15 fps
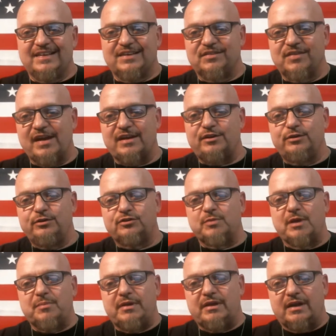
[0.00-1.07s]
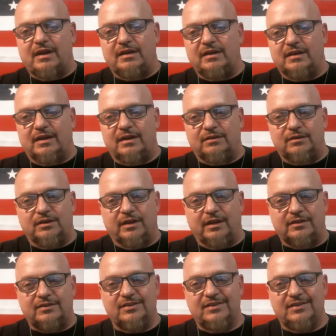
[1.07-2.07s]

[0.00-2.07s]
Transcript: Raccoons might be an idea. I don't know.